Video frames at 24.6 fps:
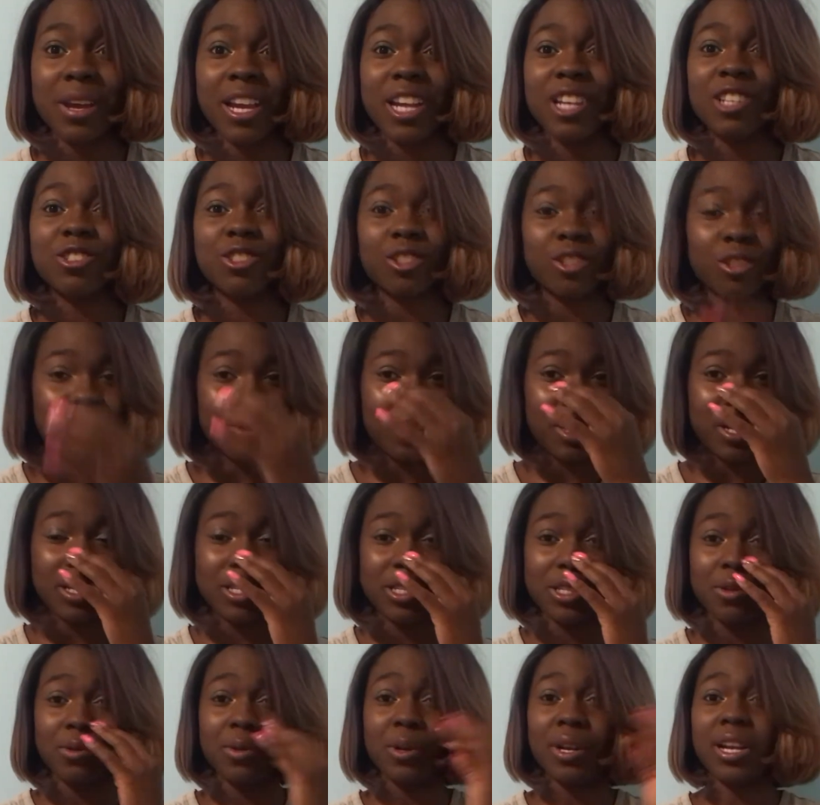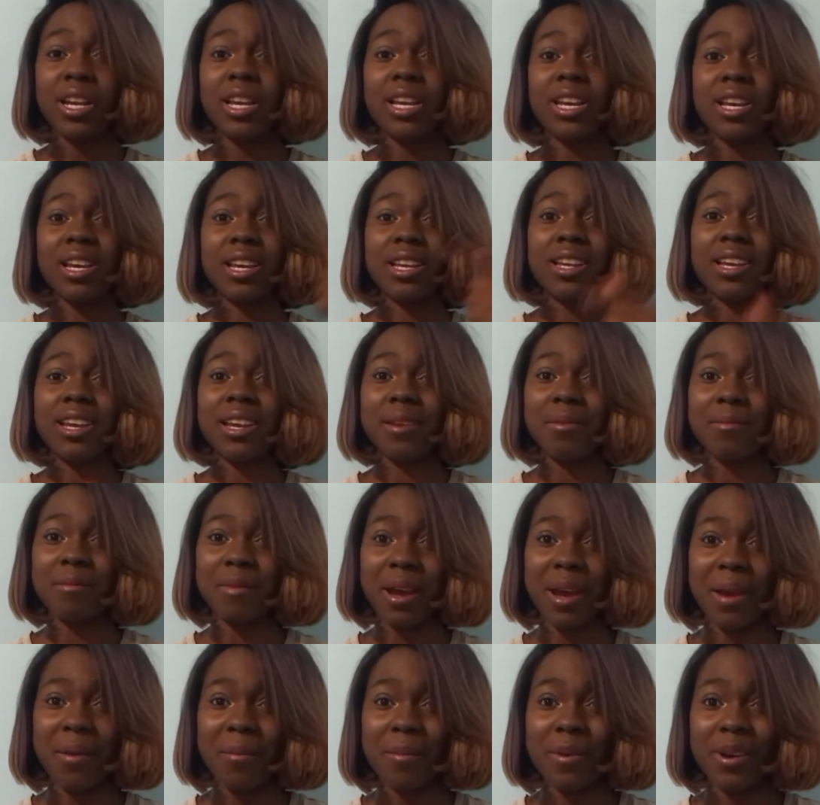AngelGrace, you are good in
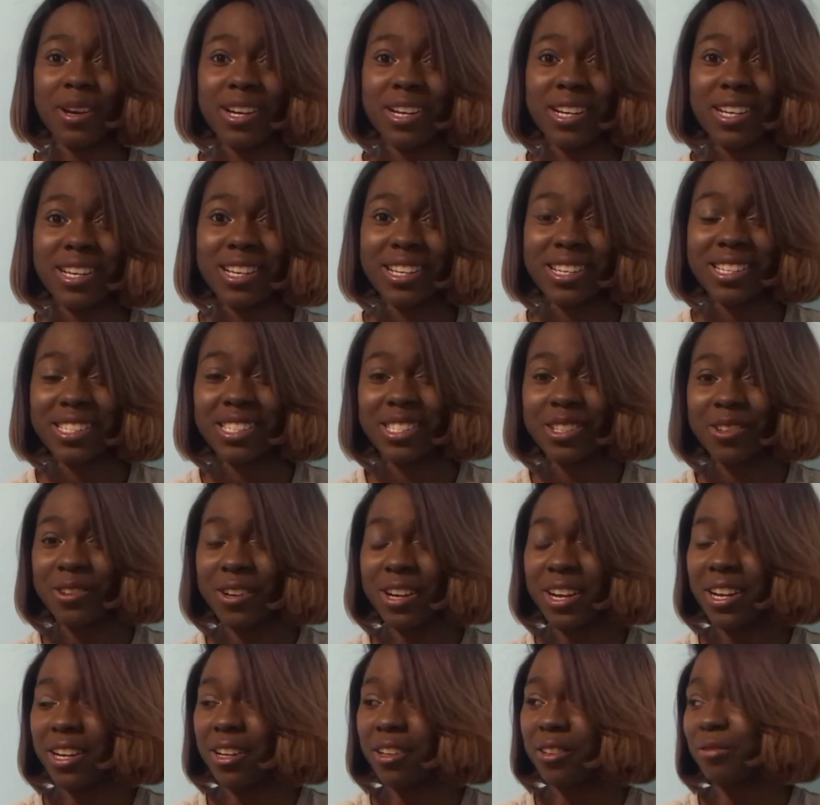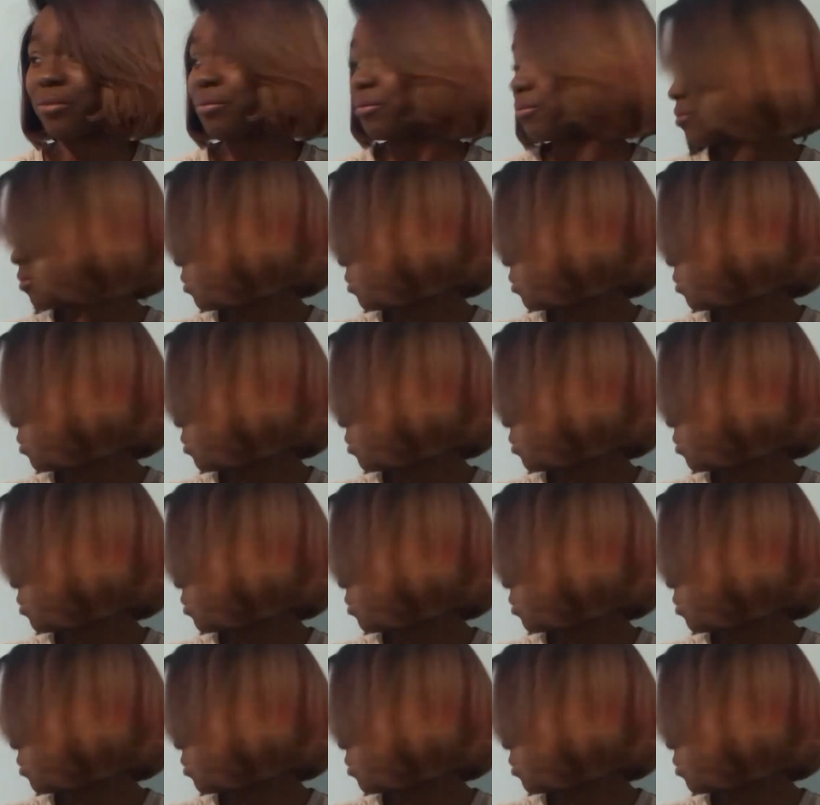my book. So